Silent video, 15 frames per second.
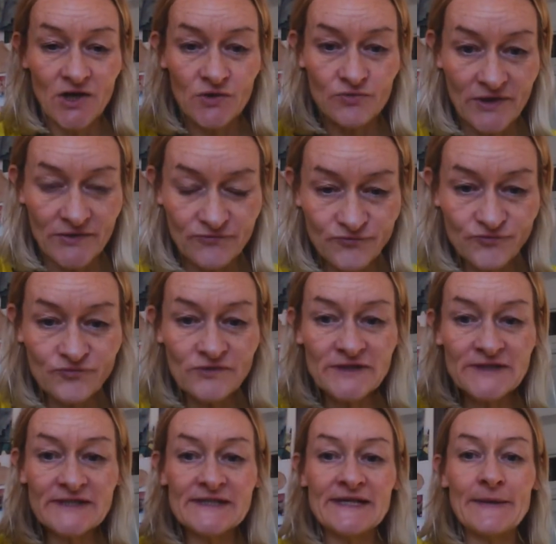write
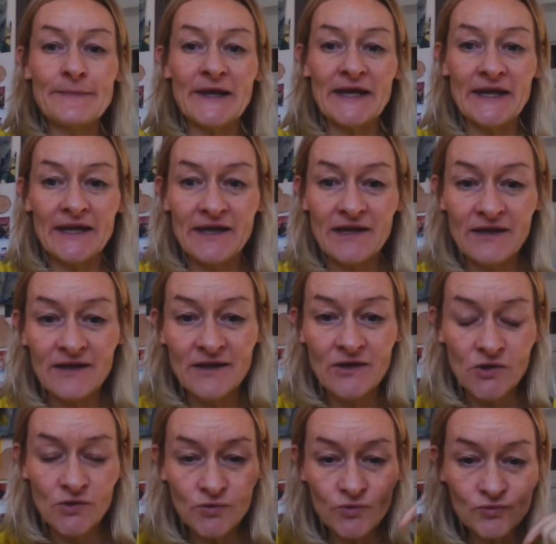really big
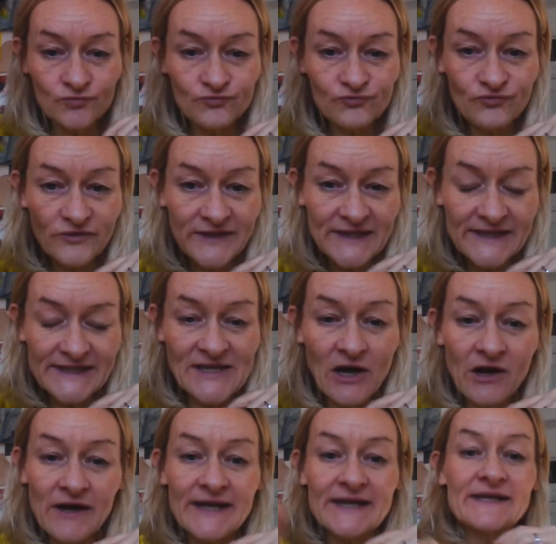or really
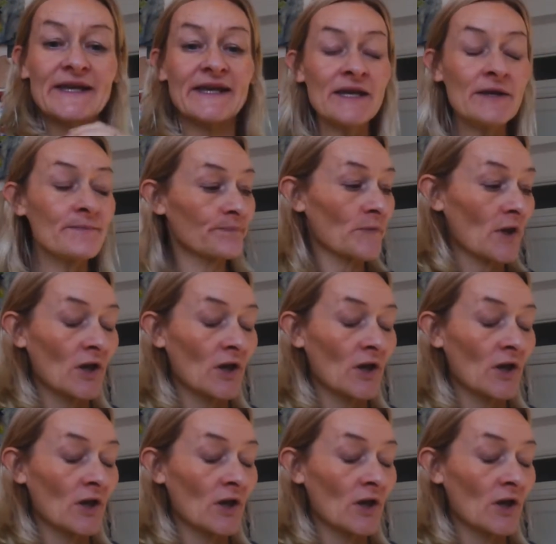tiny,